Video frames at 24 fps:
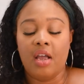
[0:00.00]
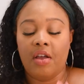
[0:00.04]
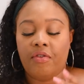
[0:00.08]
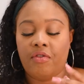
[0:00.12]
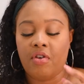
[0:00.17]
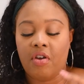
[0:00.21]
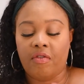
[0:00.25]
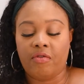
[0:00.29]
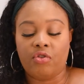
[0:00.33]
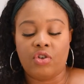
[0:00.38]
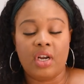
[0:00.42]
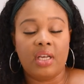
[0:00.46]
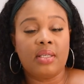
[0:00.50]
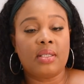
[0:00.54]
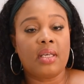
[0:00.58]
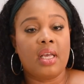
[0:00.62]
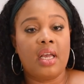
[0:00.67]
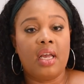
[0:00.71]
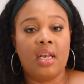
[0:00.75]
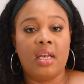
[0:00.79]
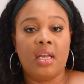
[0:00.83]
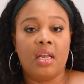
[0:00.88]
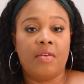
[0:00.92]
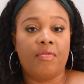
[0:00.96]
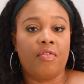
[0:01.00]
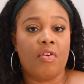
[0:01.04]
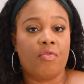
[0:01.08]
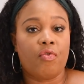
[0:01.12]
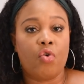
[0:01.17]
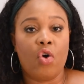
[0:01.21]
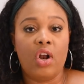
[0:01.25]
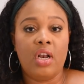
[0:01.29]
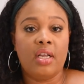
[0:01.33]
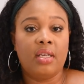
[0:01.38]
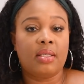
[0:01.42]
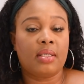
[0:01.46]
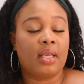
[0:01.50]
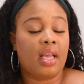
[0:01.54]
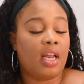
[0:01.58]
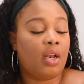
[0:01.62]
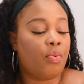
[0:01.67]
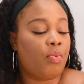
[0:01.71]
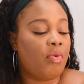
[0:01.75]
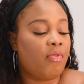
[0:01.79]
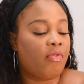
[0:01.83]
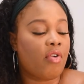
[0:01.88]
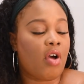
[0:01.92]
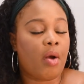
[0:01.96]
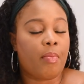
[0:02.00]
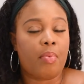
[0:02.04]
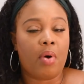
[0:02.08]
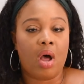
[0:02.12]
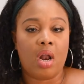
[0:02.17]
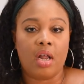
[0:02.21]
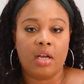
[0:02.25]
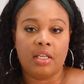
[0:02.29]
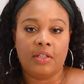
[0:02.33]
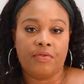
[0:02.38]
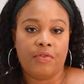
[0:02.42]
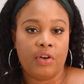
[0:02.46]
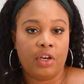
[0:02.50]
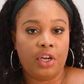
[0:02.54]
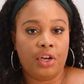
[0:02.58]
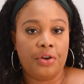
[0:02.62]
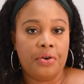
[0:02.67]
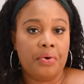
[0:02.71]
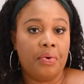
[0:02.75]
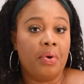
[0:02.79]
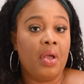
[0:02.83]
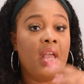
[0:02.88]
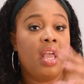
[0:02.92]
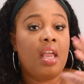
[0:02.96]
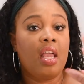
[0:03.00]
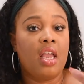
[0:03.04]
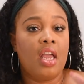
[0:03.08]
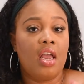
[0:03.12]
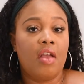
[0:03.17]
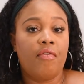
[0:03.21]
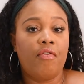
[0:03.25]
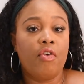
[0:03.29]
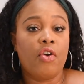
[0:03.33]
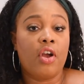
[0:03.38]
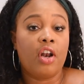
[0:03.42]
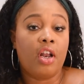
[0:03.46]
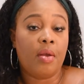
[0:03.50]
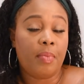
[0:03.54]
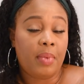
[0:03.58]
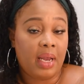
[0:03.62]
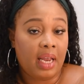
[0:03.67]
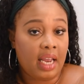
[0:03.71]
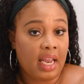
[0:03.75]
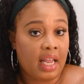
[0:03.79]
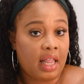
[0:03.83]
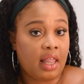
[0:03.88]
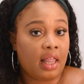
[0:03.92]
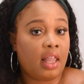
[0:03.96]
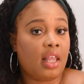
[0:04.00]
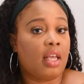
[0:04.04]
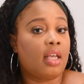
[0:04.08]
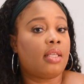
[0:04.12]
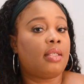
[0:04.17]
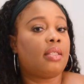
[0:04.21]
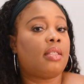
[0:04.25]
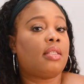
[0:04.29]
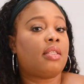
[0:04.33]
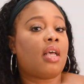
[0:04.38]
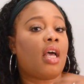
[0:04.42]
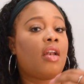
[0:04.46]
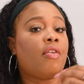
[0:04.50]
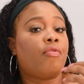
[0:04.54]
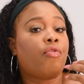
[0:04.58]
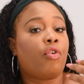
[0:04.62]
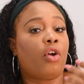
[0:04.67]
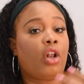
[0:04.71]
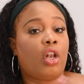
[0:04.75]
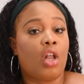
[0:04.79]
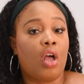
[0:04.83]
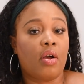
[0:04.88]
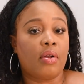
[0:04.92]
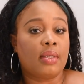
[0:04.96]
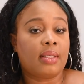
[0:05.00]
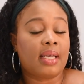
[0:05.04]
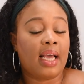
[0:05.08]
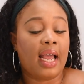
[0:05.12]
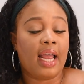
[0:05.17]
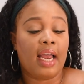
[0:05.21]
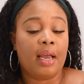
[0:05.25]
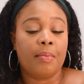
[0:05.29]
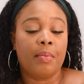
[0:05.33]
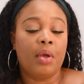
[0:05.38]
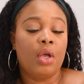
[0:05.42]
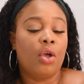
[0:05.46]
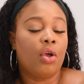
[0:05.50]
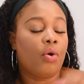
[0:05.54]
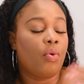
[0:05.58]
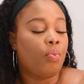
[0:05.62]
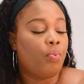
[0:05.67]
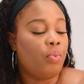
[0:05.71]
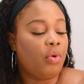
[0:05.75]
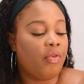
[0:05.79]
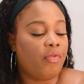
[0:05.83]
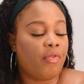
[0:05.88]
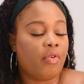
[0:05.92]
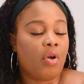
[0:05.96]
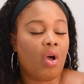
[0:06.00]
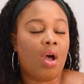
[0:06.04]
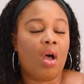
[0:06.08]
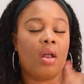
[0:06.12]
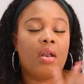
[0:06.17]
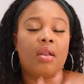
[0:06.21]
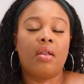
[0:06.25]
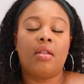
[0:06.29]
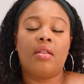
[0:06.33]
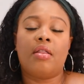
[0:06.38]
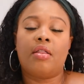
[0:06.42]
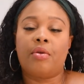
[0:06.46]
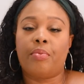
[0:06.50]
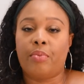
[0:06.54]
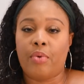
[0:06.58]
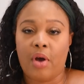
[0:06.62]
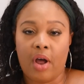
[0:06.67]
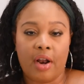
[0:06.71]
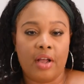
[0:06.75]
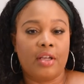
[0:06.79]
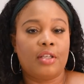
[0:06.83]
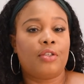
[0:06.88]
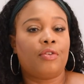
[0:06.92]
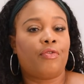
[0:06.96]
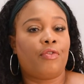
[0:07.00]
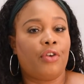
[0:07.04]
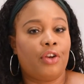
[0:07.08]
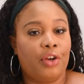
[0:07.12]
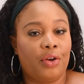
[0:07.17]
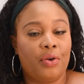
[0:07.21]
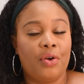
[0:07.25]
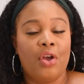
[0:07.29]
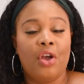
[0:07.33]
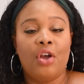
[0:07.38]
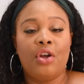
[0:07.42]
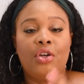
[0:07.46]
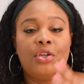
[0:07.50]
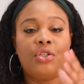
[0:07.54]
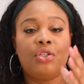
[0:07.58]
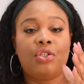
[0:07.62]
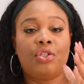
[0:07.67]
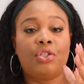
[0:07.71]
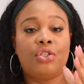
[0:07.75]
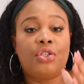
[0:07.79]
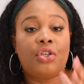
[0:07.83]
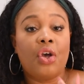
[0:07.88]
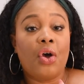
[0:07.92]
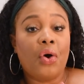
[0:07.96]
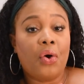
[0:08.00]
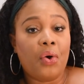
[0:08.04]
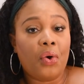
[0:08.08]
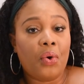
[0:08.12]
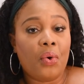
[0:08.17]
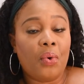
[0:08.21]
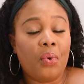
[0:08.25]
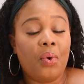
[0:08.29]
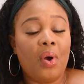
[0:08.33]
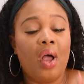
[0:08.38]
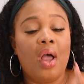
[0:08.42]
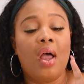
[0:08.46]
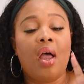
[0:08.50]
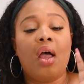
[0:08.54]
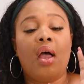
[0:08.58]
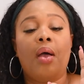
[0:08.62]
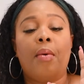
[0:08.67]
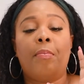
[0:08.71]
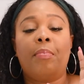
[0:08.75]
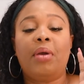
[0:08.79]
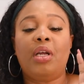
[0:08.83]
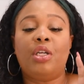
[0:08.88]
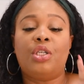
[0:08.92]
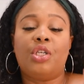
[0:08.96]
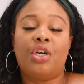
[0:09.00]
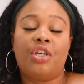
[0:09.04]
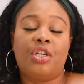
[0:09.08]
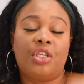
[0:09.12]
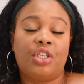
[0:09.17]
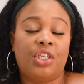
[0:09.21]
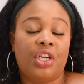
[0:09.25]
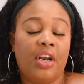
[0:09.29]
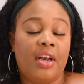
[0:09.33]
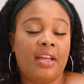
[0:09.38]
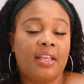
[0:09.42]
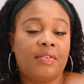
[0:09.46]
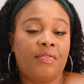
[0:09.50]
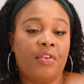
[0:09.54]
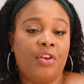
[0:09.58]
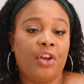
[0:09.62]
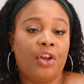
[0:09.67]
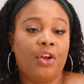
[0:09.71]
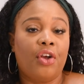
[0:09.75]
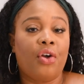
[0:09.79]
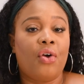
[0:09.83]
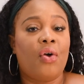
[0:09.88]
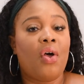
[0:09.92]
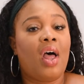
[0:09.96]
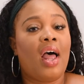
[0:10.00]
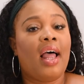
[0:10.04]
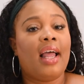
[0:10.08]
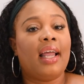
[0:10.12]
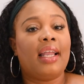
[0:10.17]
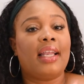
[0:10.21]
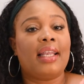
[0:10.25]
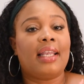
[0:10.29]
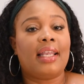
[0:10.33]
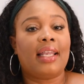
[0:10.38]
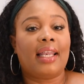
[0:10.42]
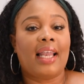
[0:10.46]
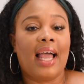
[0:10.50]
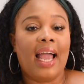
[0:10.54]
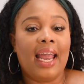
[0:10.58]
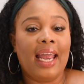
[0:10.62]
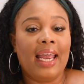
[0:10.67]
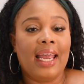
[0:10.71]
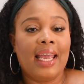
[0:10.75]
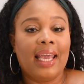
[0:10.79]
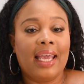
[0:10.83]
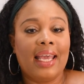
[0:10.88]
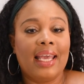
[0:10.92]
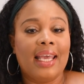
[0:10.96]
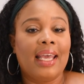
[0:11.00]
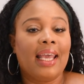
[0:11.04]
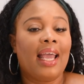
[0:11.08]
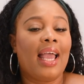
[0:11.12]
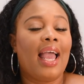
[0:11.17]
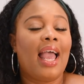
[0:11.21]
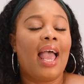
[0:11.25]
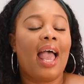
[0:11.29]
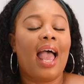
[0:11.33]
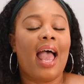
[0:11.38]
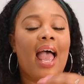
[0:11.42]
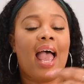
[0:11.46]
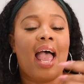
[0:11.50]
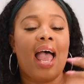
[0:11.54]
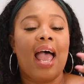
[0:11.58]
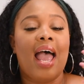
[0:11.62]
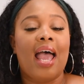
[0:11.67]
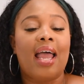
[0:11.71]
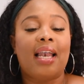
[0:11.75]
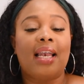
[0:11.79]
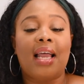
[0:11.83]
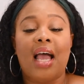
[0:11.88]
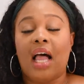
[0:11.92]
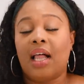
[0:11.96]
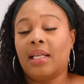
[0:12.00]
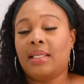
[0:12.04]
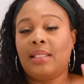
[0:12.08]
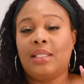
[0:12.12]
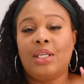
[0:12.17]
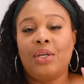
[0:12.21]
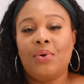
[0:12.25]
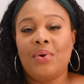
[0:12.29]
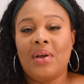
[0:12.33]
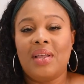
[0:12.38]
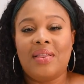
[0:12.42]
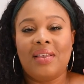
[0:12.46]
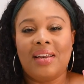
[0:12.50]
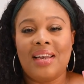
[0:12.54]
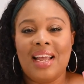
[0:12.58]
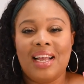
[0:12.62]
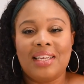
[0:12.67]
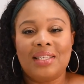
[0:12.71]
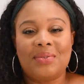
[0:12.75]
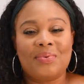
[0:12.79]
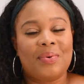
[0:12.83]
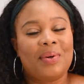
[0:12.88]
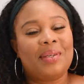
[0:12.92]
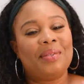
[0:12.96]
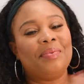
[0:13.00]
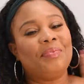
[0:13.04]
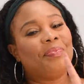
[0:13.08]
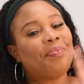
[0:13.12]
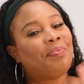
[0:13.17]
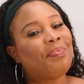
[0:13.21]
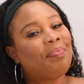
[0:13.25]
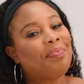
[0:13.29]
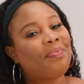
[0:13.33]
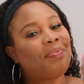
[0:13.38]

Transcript: If you have dry skin, if you have oily skin, we've got products for you. If you're going to be in the sun for a long time, we've got the products for you. So be sure to share this video, like, and I'll see you in the next one.